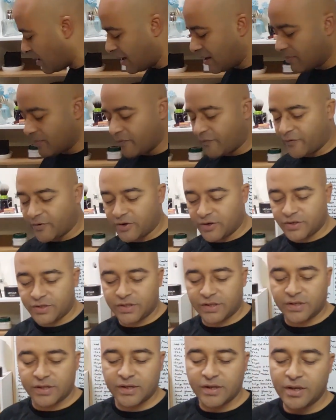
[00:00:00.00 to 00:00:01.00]
balm
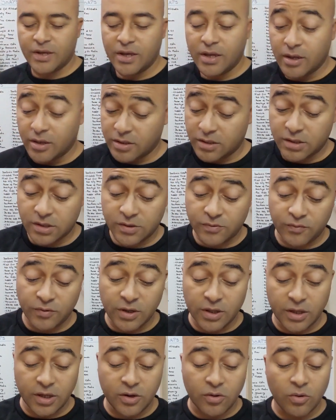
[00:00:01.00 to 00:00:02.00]
first because it's
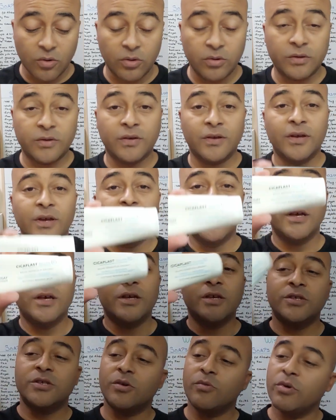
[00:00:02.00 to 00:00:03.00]
really cold.
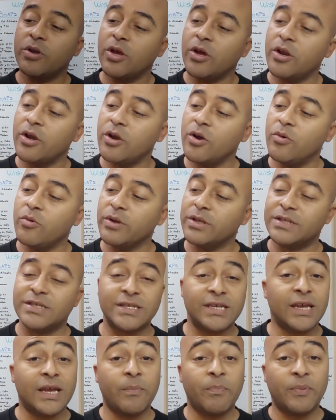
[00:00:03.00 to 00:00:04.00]
So we're gonna go with
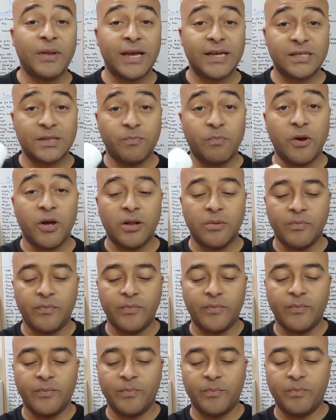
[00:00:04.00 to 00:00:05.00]
Cicaplast Balm